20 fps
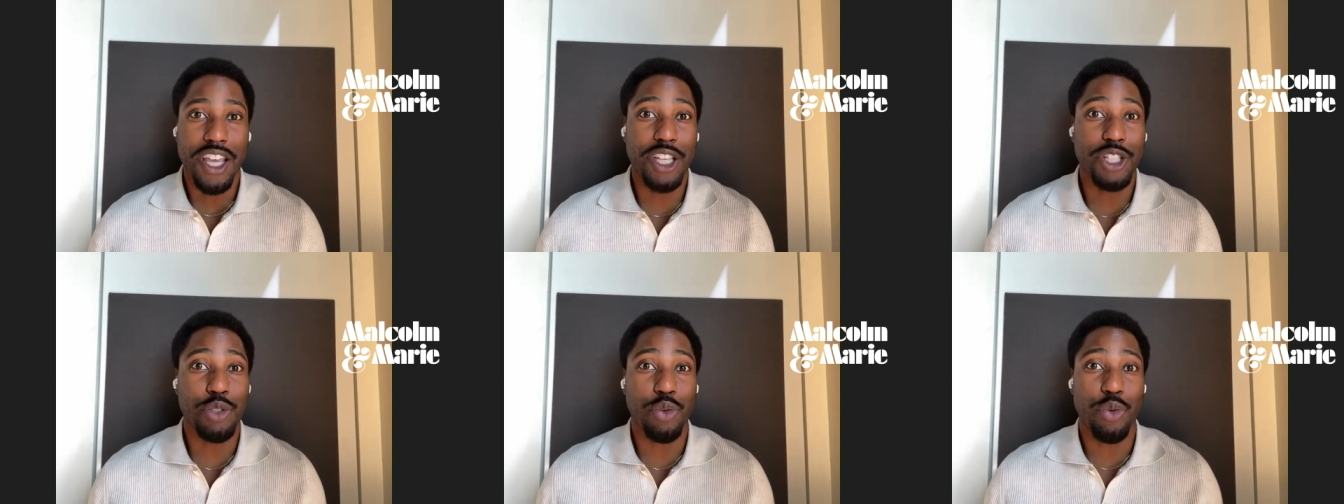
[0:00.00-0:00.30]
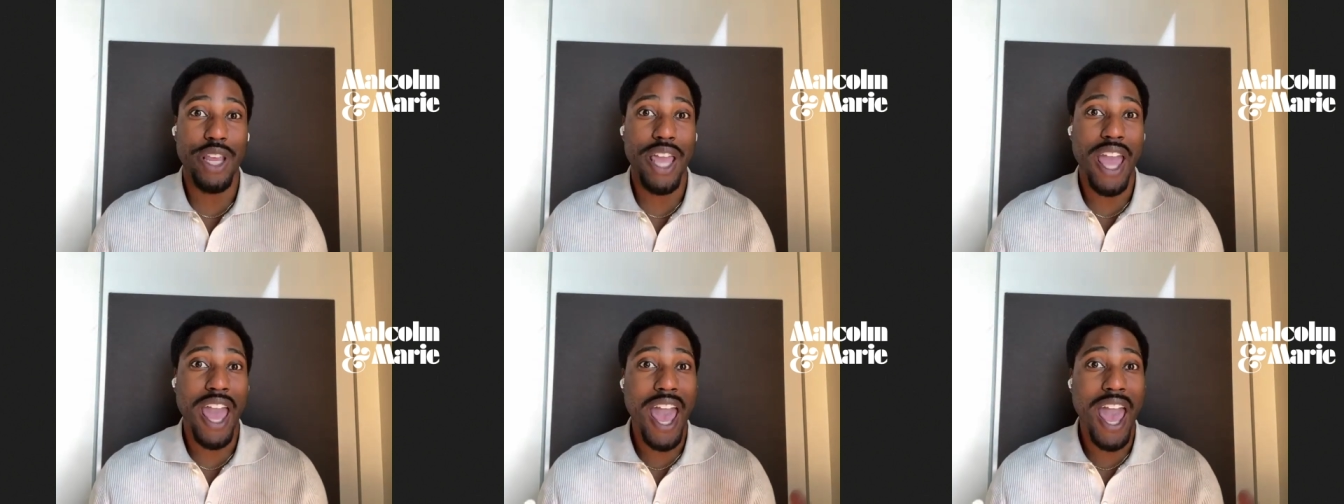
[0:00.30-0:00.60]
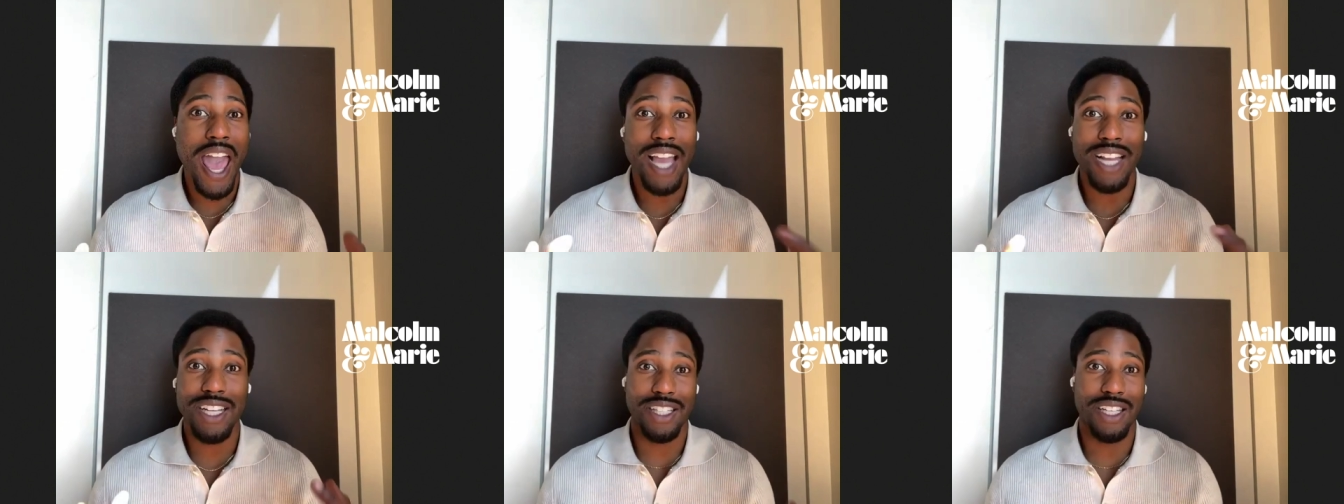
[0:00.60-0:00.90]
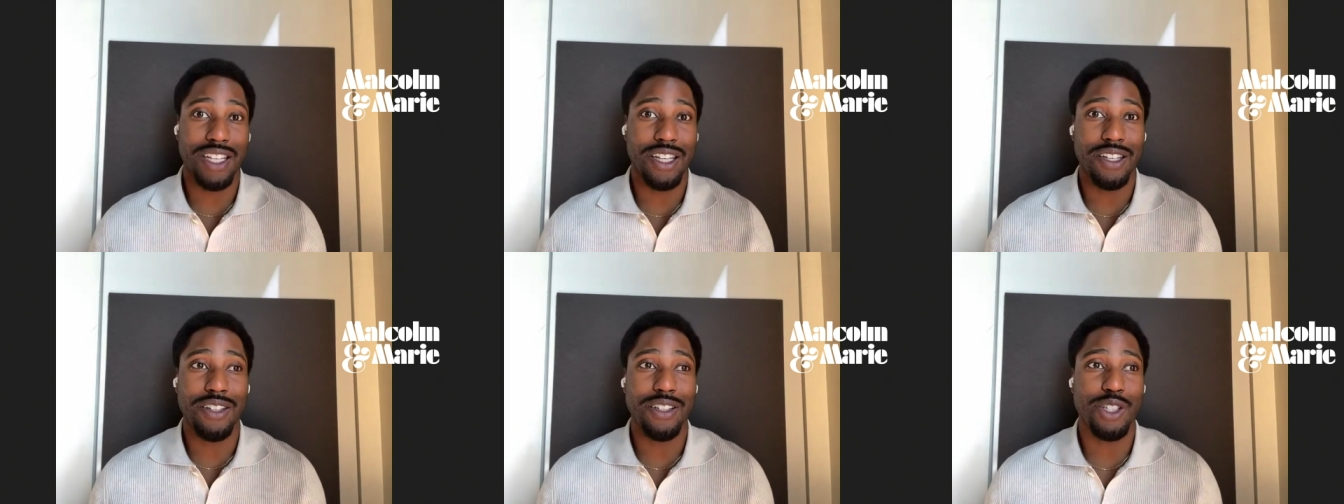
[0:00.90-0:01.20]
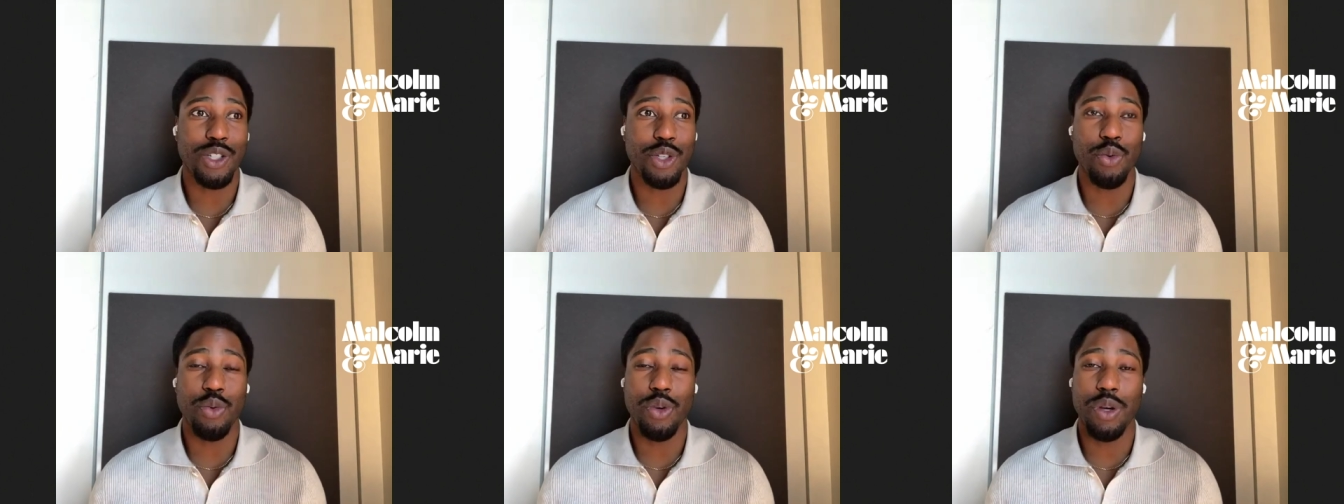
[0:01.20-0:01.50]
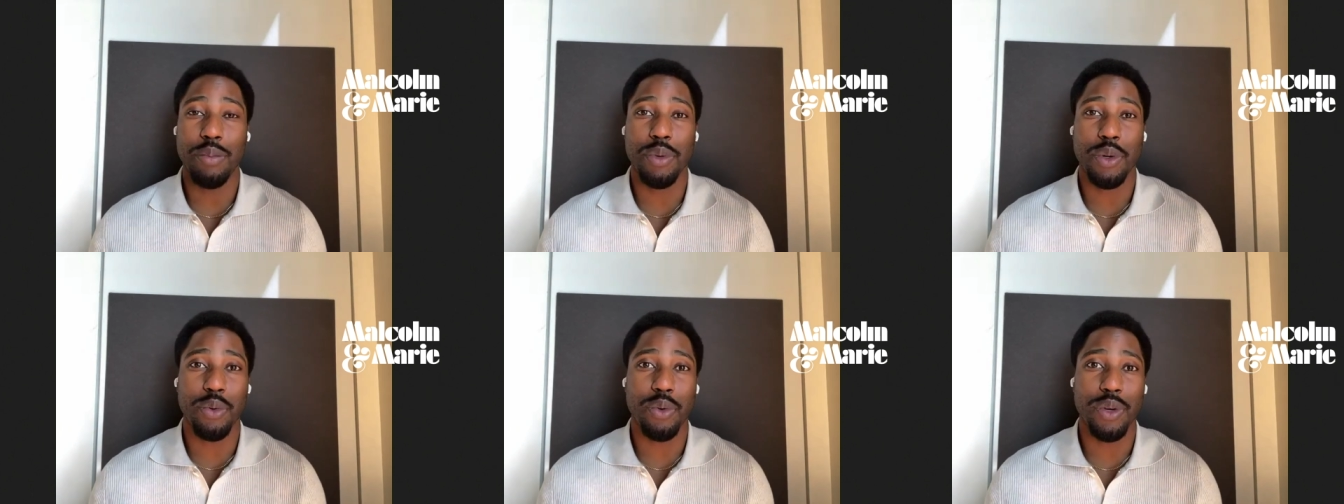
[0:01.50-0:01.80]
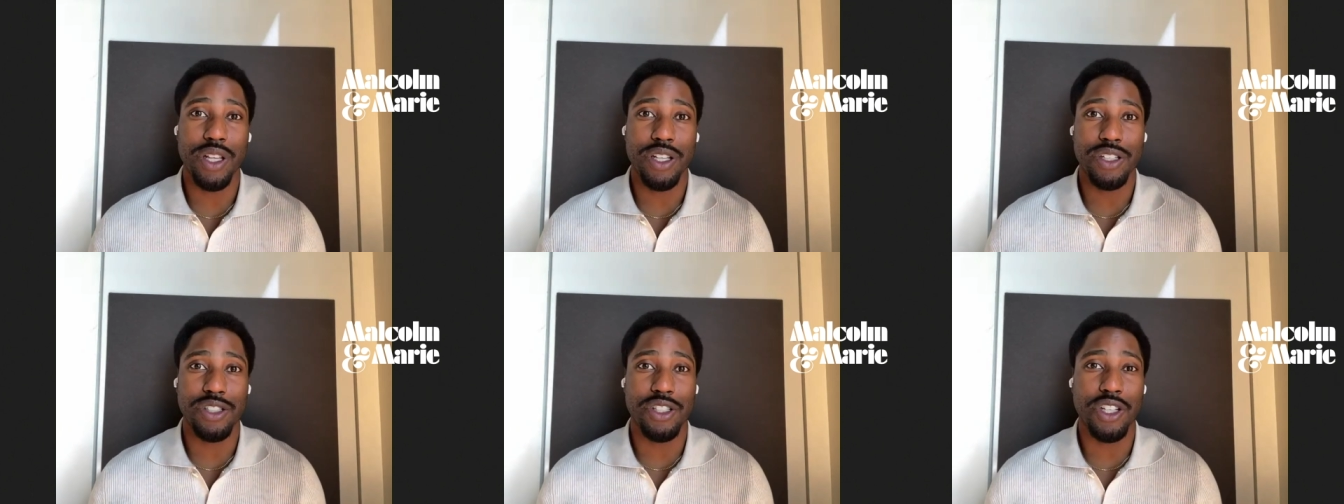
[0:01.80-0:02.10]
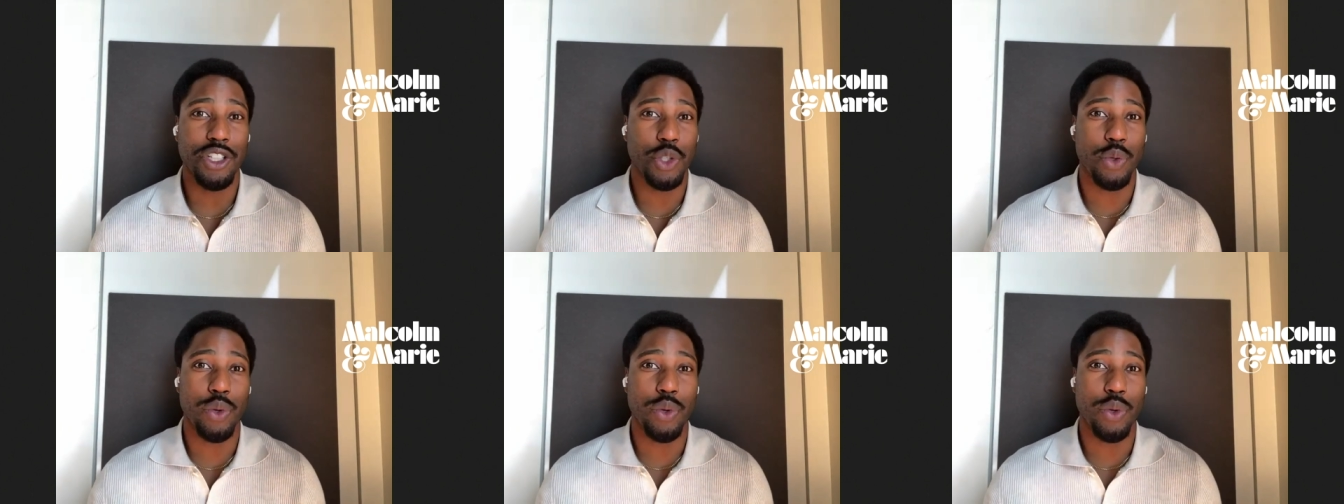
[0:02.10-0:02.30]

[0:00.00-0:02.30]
He's reacted to what Maria has done.